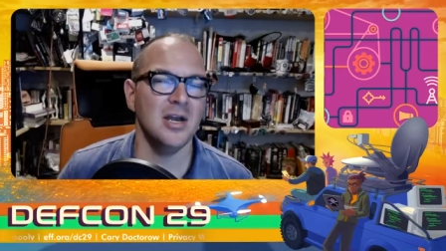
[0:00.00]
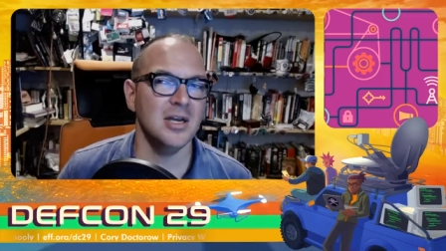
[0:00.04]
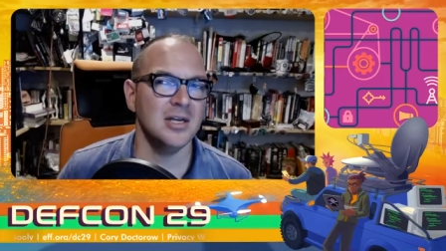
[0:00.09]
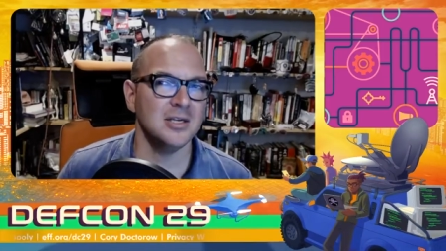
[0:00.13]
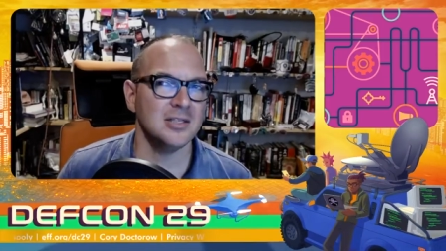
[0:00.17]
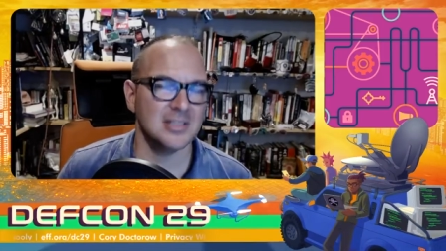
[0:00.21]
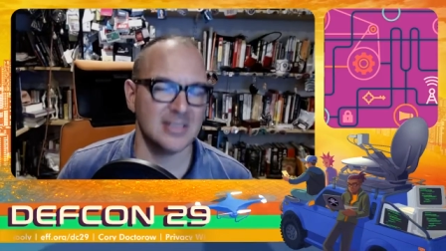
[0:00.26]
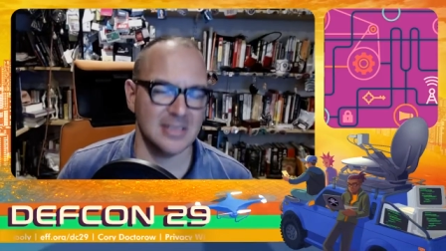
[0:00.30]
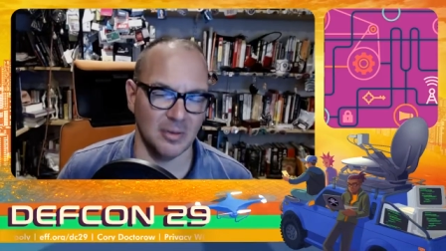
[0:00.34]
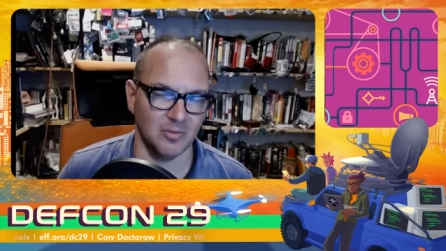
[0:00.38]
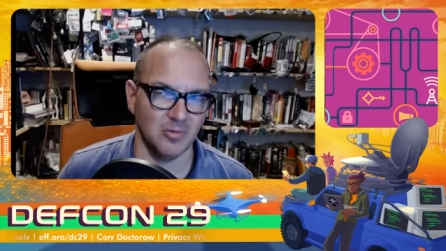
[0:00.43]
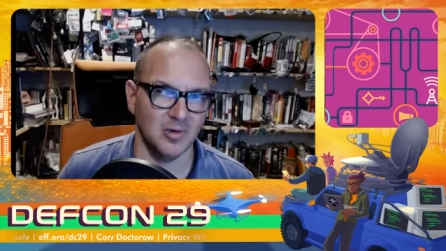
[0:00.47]

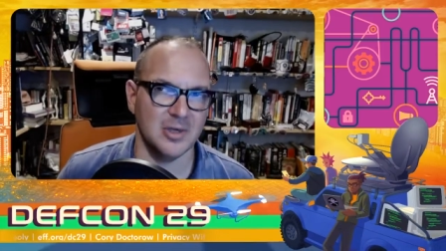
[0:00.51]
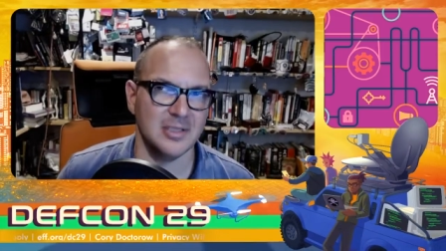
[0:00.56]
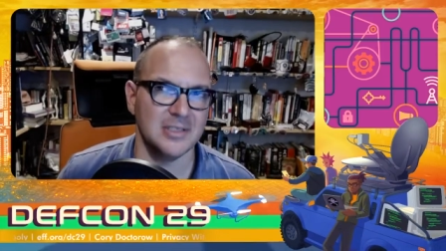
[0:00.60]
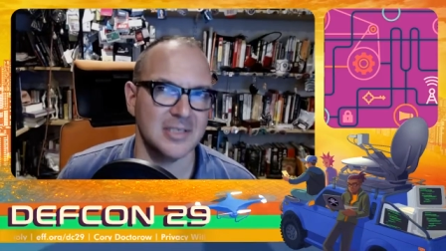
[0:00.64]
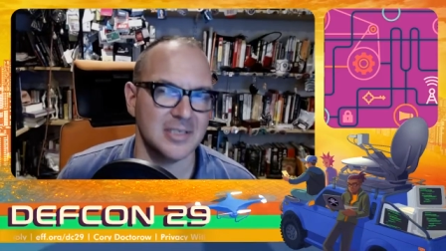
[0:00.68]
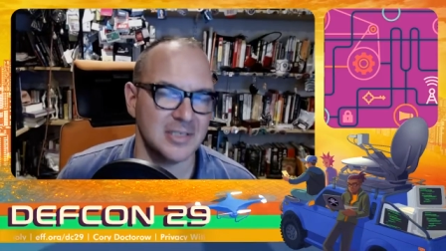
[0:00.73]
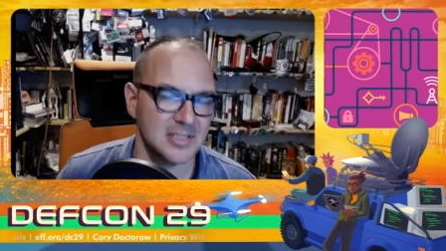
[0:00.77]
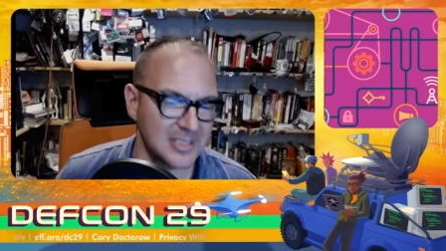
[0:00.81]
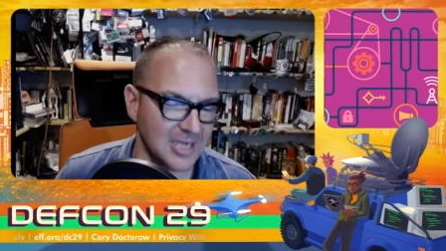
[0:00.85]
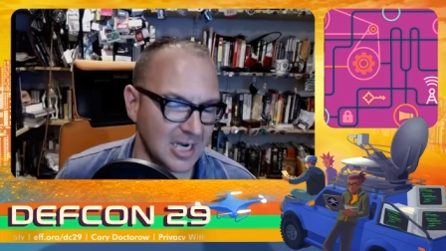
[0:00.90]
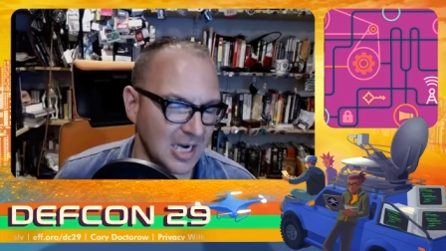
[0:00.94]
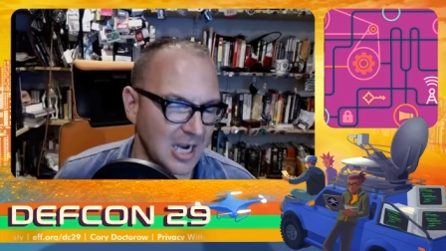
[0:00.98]
someone to
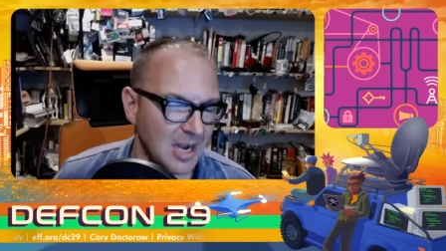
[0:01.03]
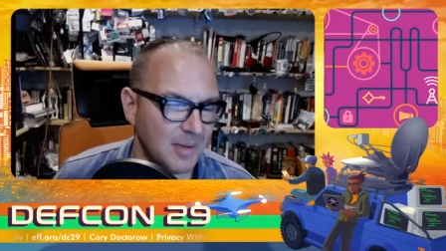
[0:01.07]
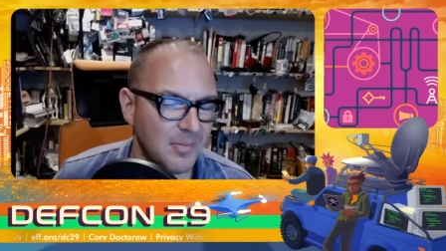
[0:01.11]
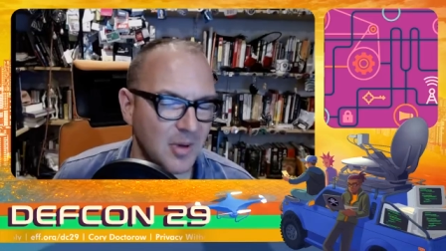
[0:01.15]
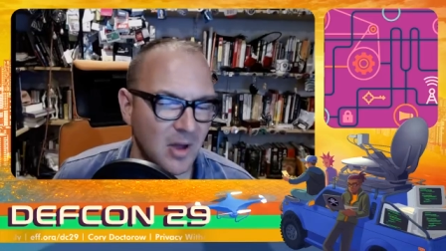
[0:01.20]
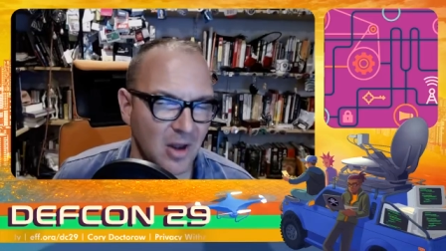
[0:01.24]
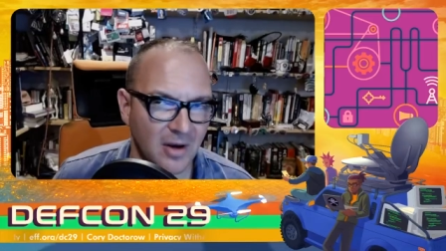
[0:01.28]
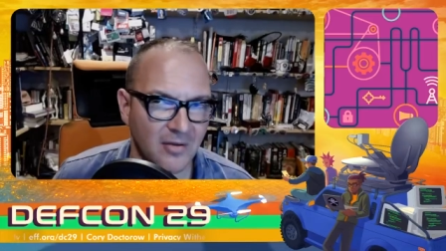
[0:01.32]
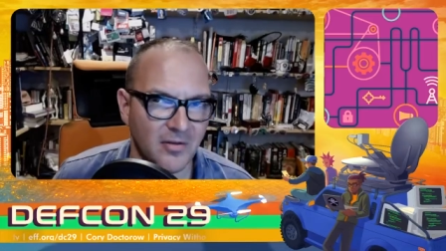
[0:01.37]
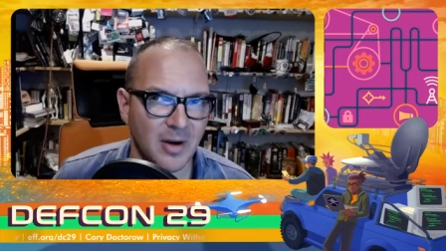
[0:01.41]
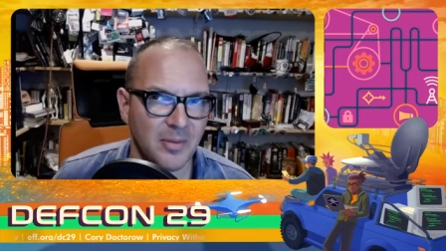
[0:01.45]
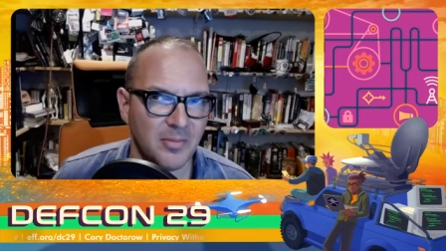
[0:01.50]
suck up
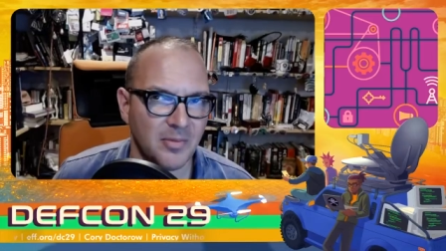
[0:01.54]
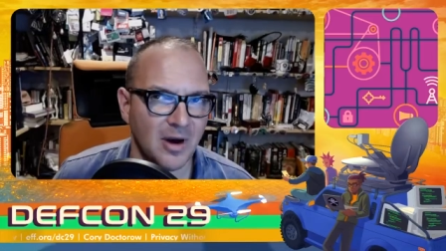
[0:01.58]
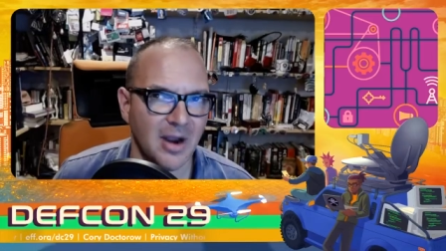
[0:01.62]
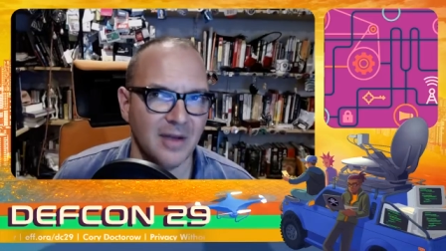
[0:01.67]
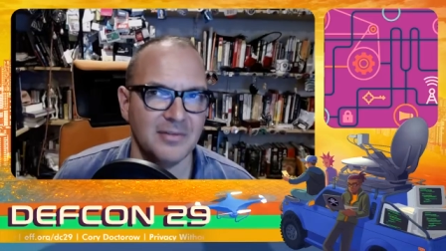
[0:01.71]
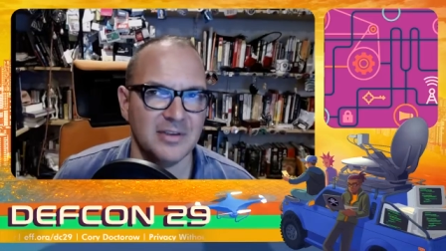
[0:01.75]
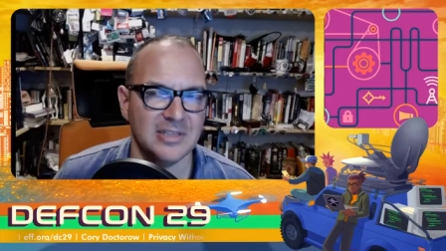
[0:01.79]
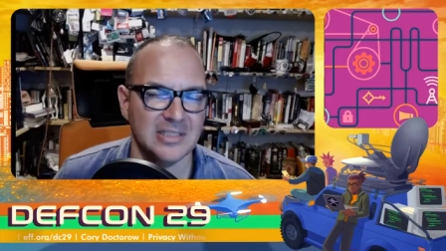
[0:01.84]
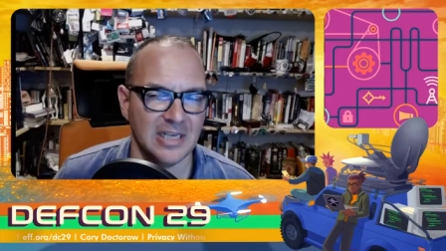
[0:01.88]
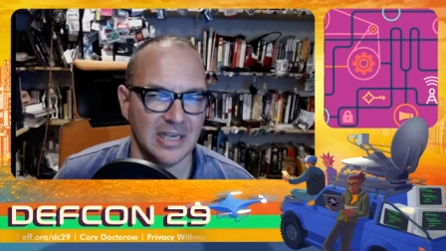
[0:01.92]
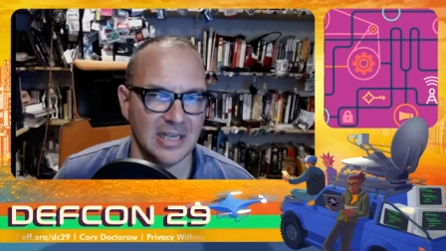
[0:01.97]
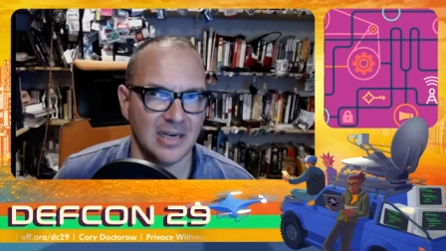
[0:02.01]
all of our
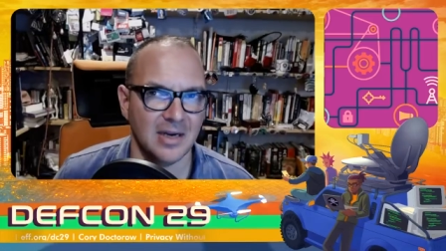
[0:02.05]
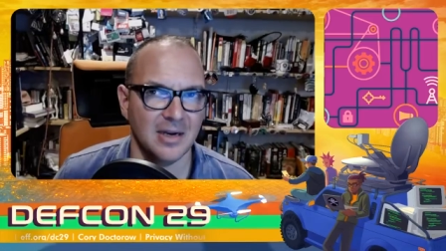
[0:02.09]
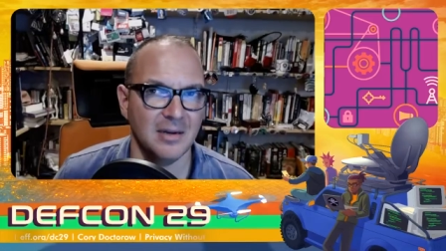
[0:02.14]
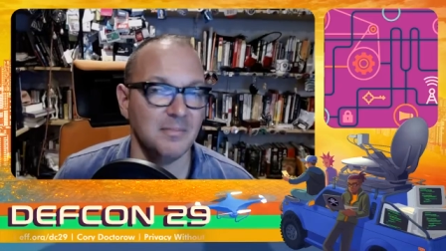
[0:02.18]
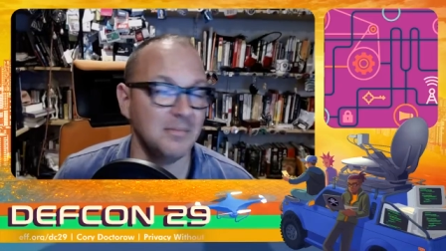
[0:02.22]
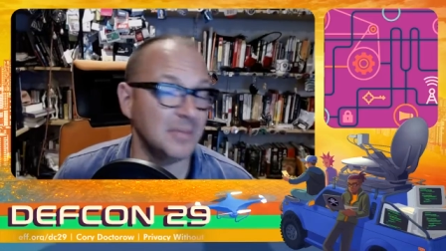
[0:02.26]
private data